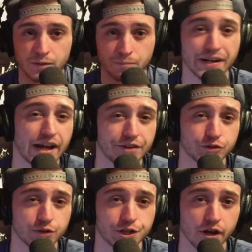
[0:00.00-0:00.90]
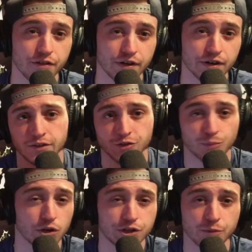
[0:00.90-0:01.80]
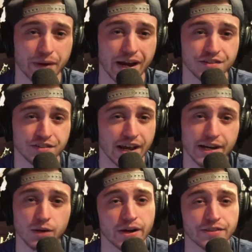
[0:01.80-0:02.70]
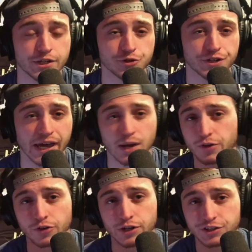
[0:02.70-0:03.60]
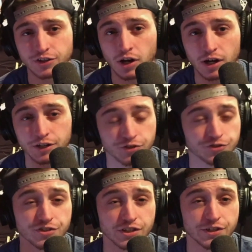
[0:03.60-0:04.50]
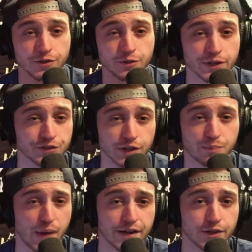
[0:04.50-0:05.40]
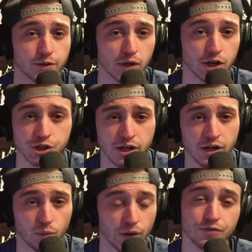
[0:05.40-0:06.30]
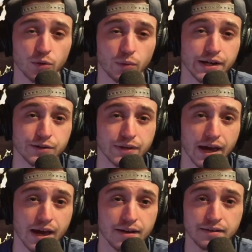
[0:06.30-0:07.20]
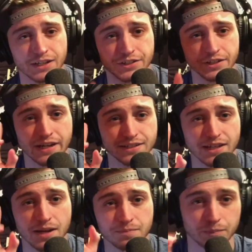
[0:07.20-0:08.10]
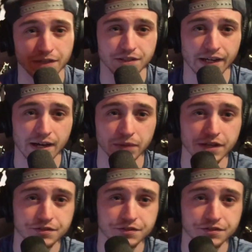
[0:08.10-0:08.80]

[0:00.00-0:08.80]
Be nice to each other, support your bands in any way that you can, whether it's just listening to their music, buying their merch, whatever way you can. Until next time, peace and God bless.